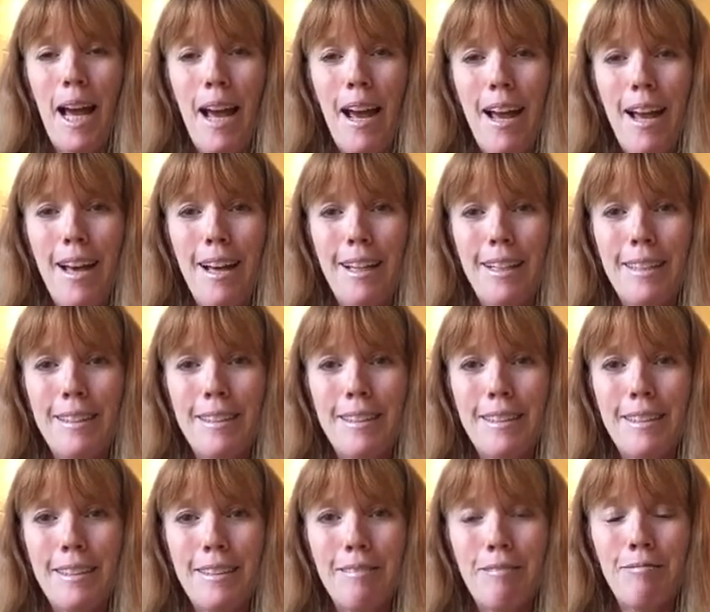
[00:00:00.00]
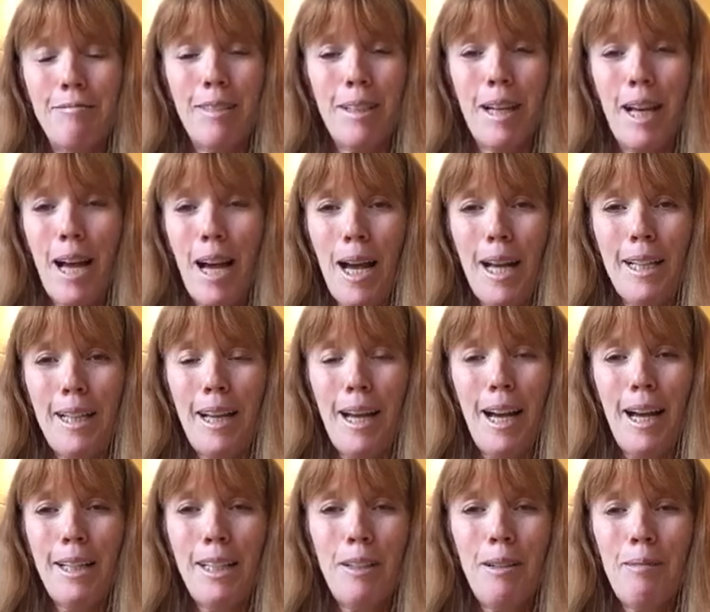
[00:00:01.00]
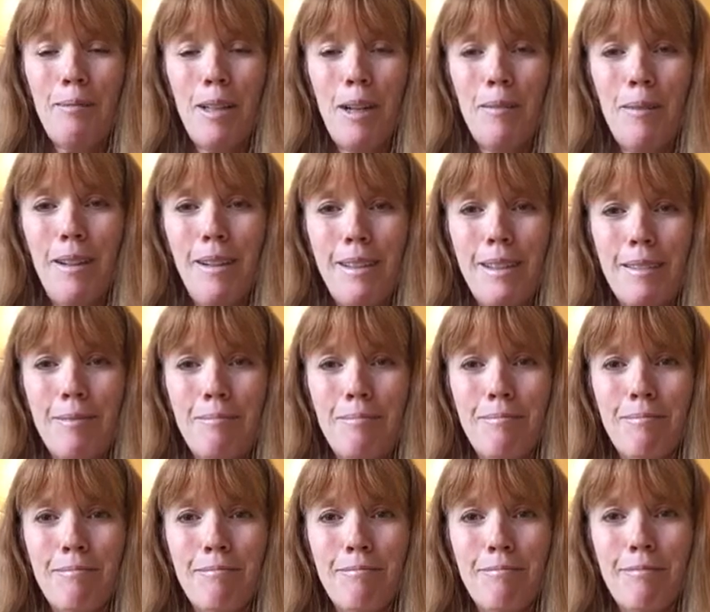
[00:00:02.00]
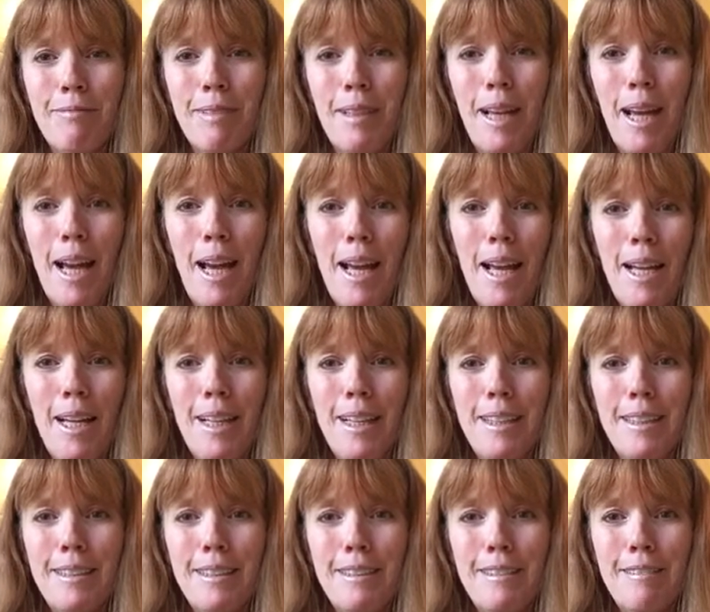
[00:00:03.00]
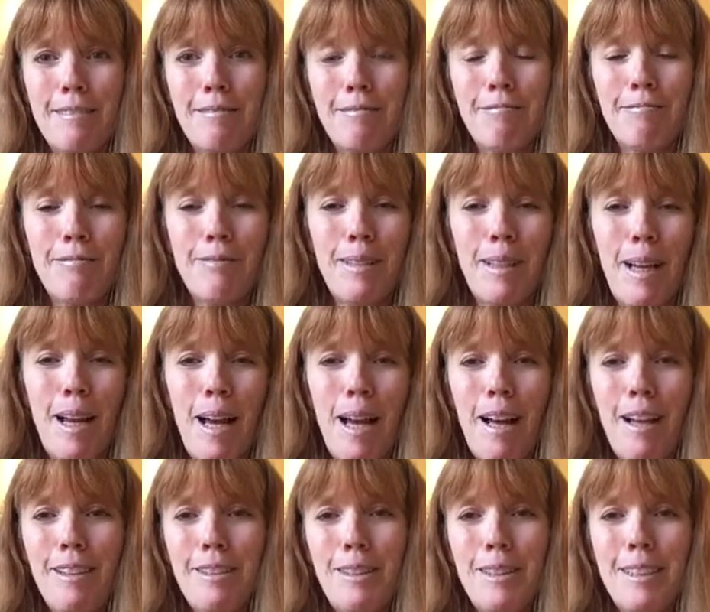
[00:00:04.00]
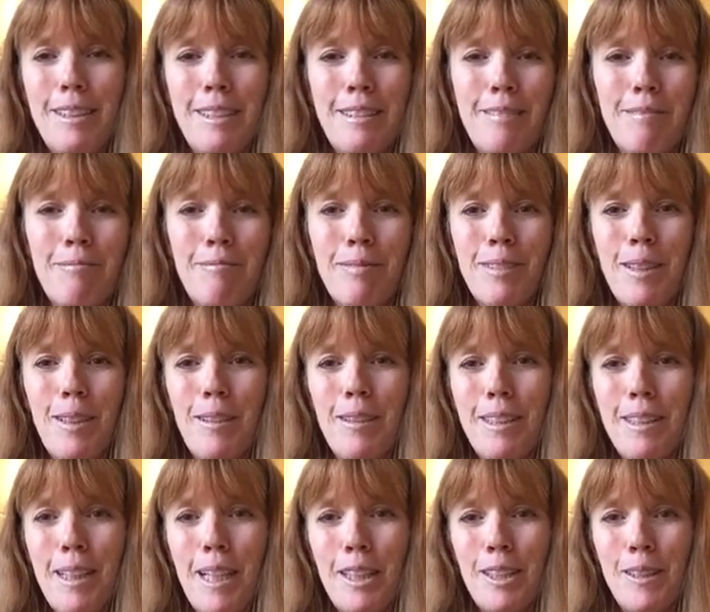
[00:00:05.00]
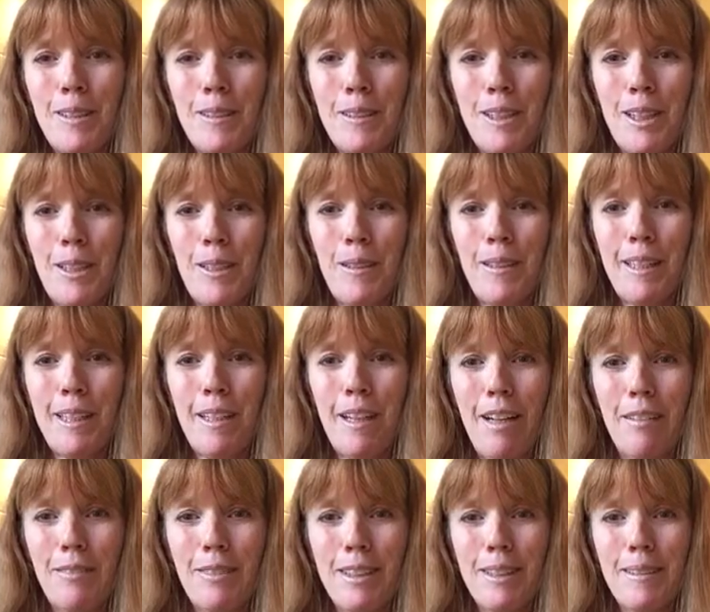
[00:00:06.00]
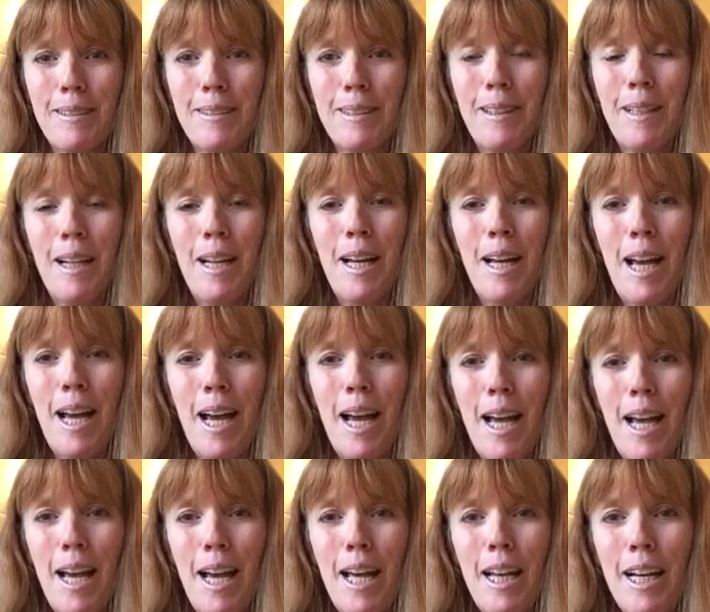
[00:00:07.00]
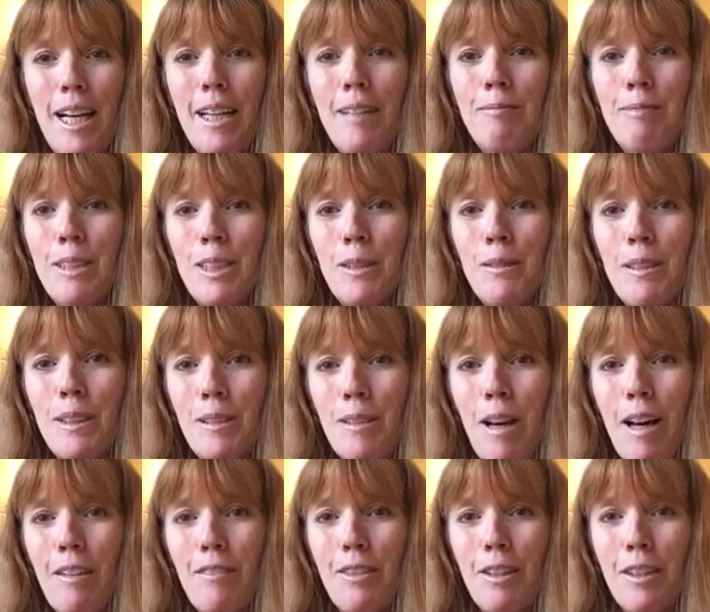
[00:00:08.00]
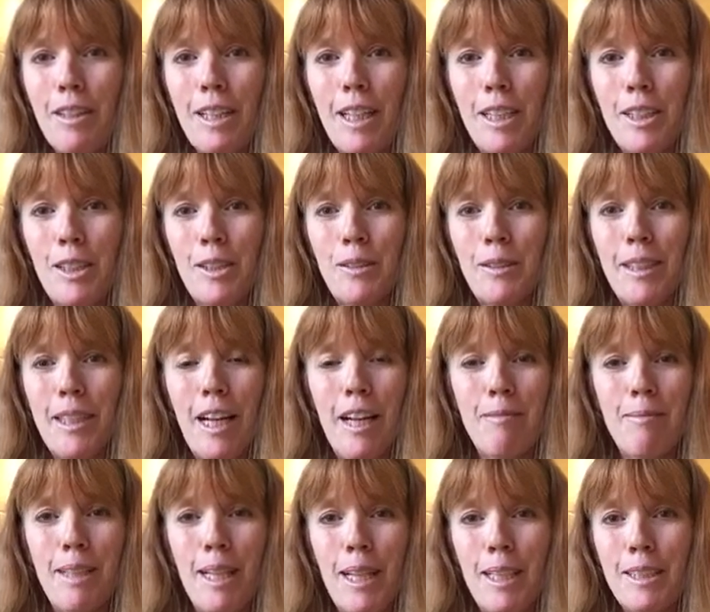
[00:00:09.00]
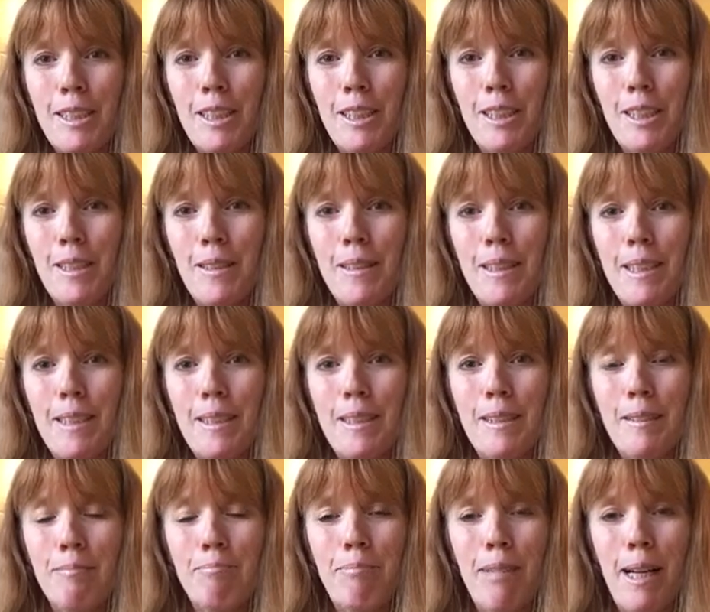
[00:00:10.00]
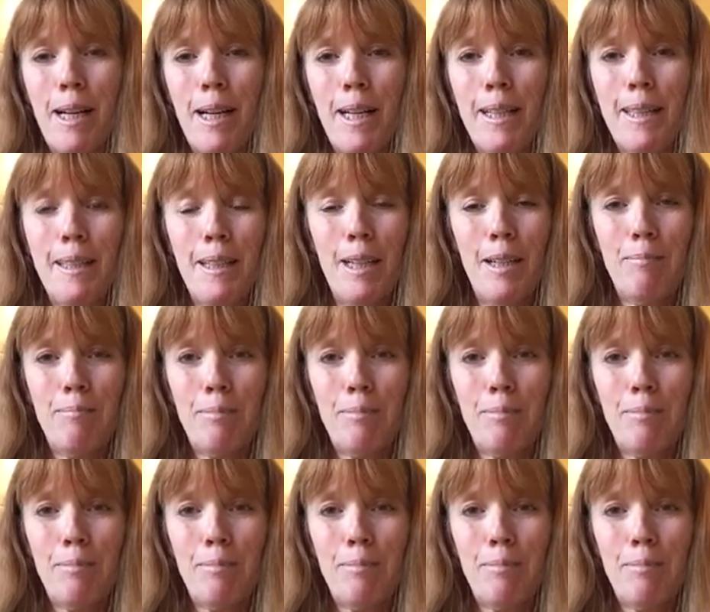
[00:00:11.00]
and I know I'm not welcome. And I'll just go to the National Security Conference. And I've been doing a lot for our country. I've been asked to do this by a